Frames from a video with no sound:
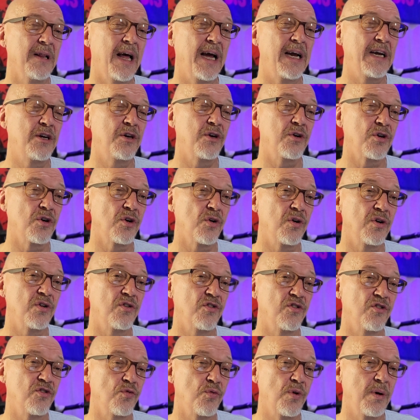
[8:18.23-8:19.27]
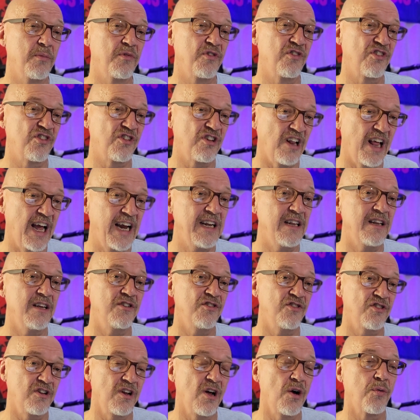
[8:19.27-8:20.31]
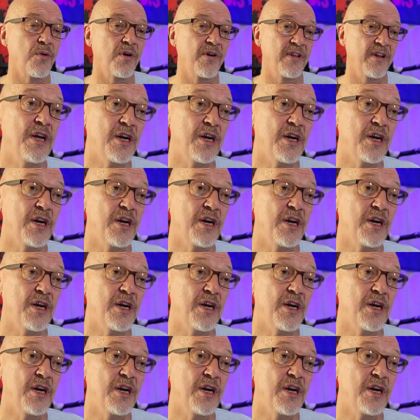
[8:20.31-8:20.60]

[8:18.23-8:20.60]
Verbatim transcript: like you're going to swim slightly slower,